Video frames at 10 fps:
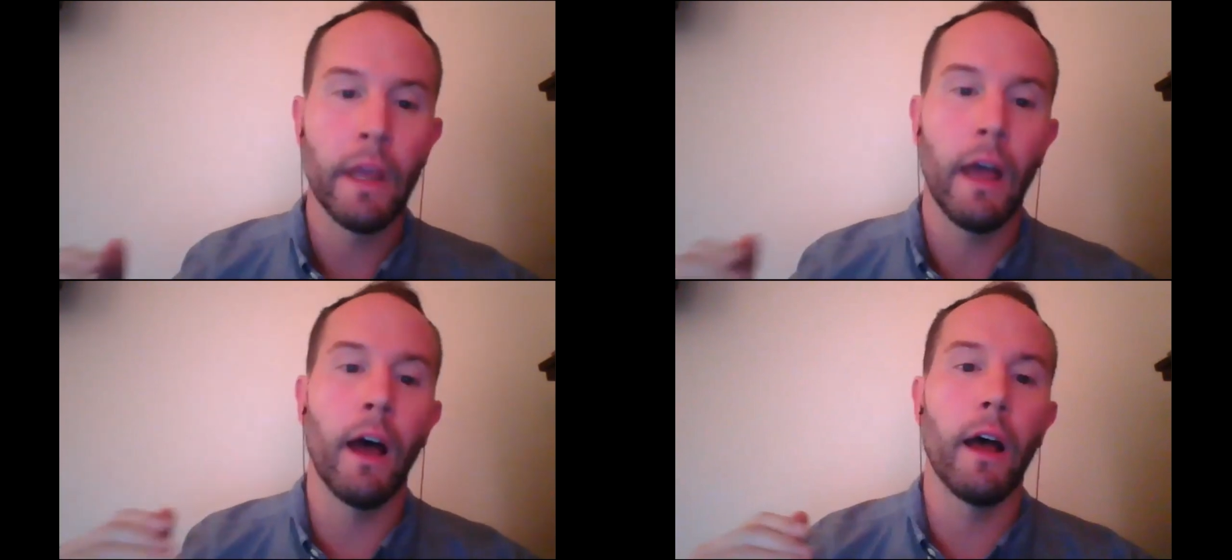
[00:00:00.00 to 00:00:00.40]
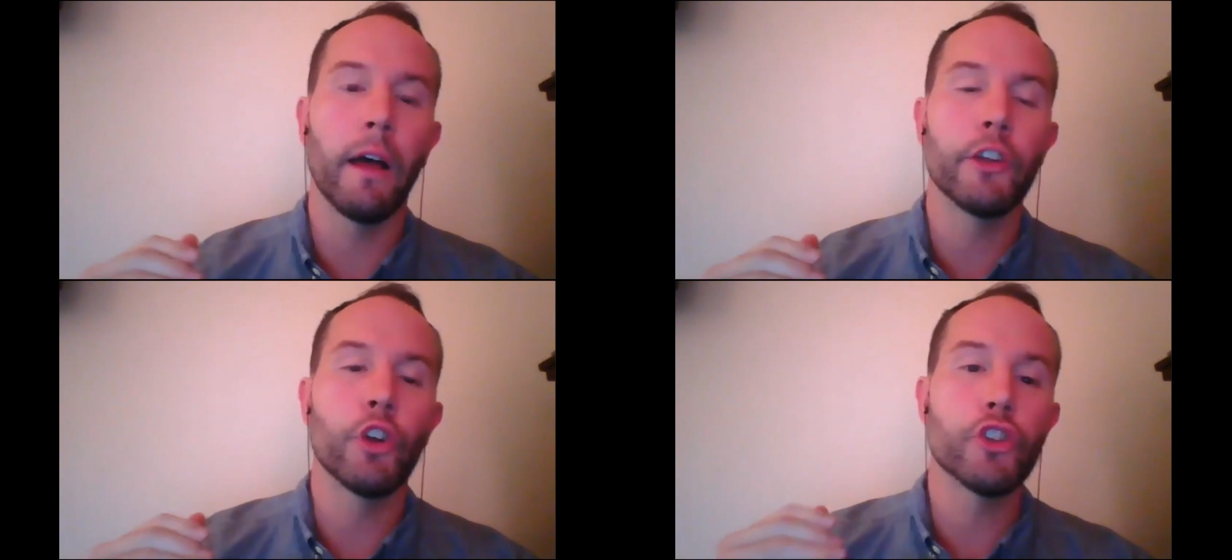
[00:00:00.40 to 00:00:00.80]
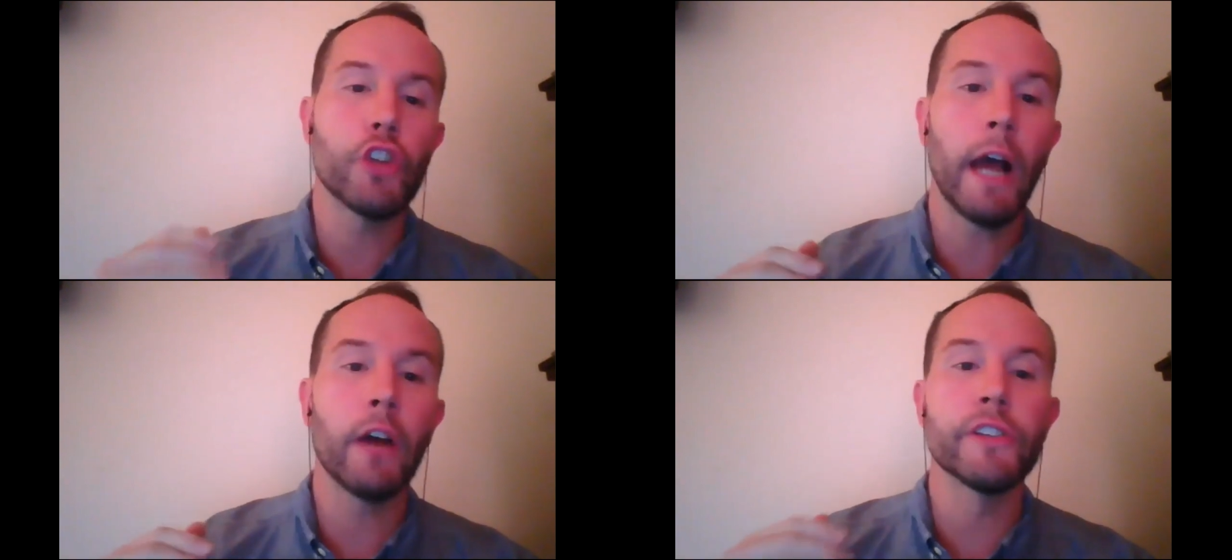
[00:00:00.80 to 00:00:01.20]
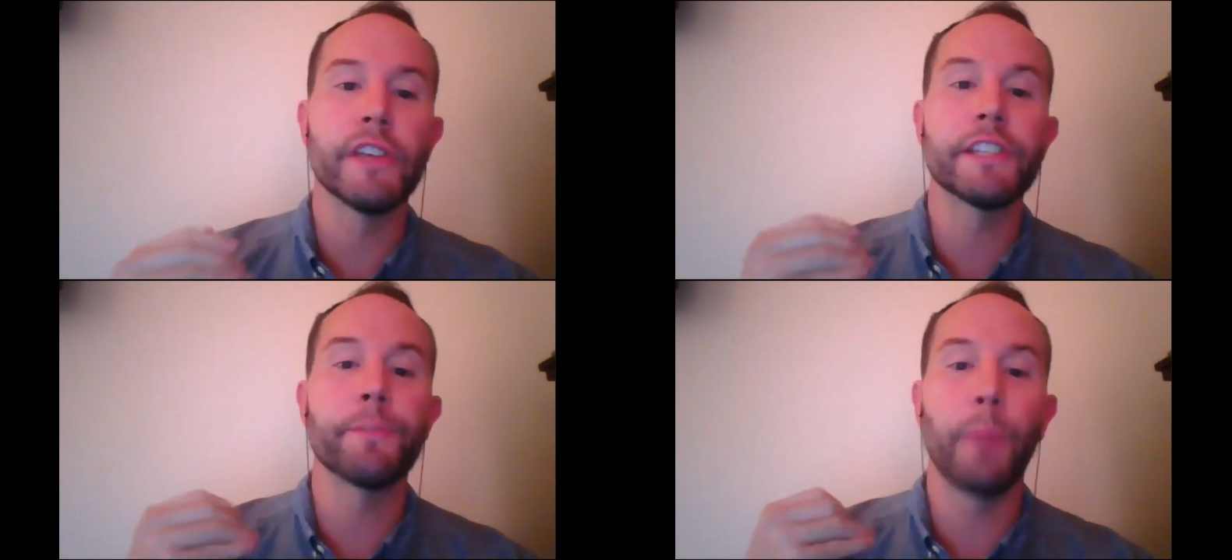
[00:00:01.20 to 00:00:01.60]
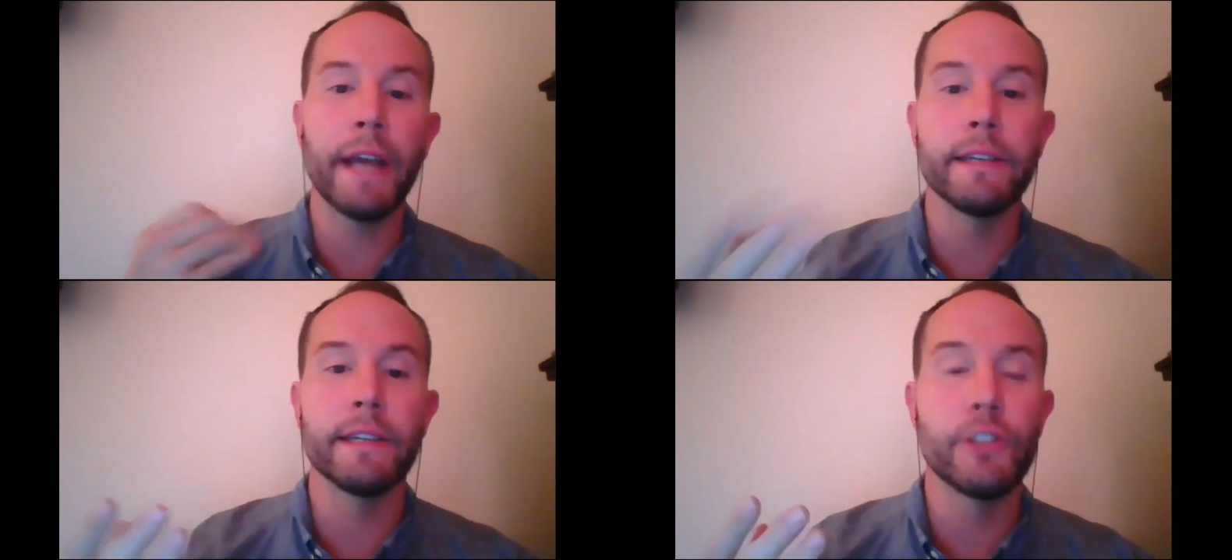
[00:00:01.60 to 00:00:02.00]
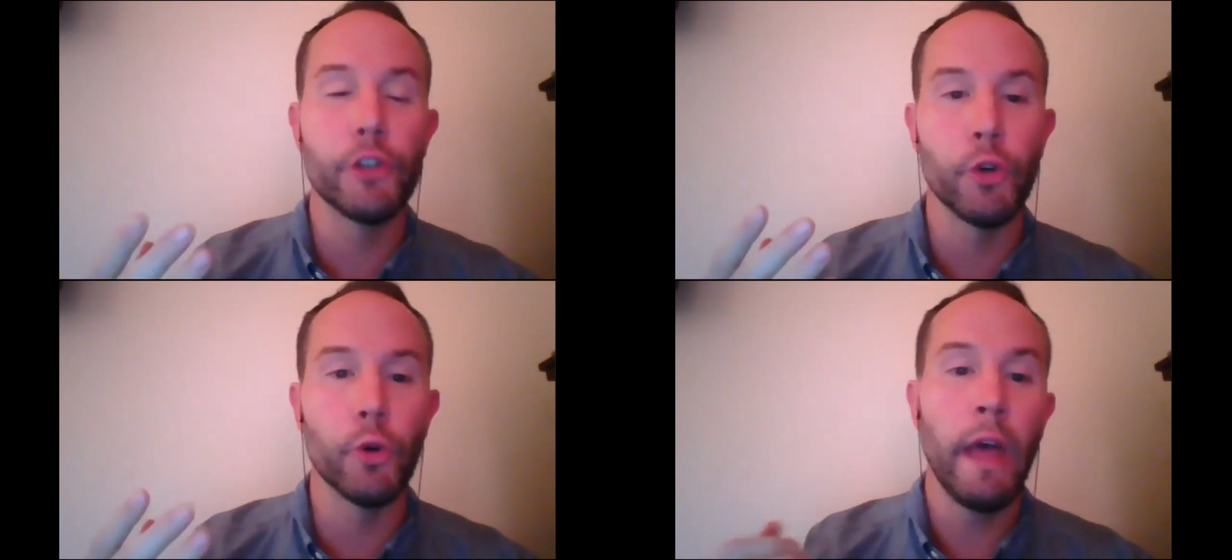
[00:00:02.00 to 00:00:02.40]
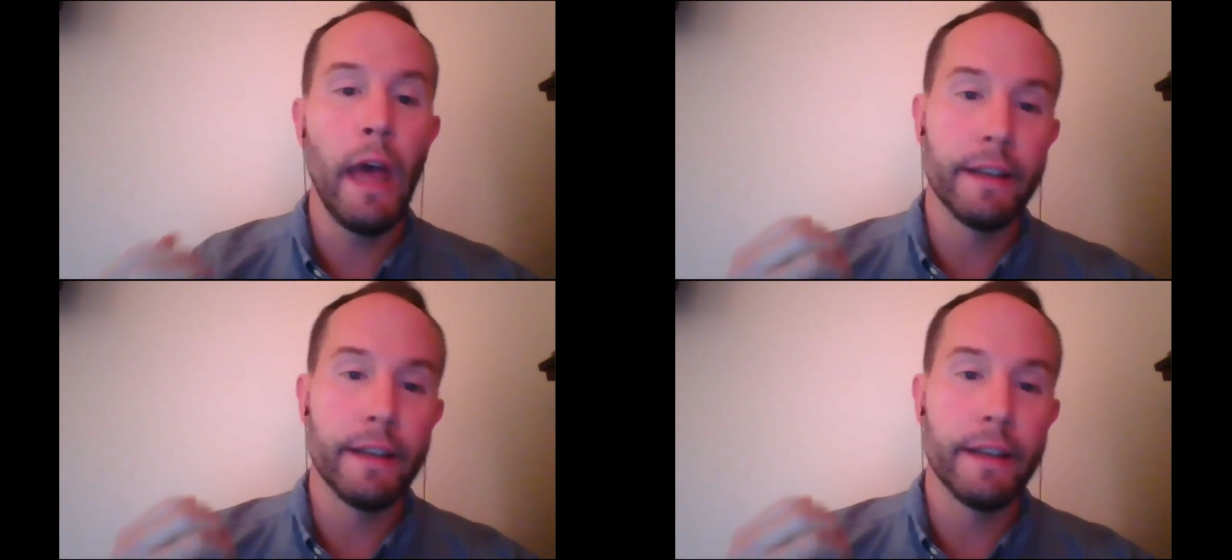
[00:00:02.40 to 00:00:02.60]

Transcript: uh, your child is expected to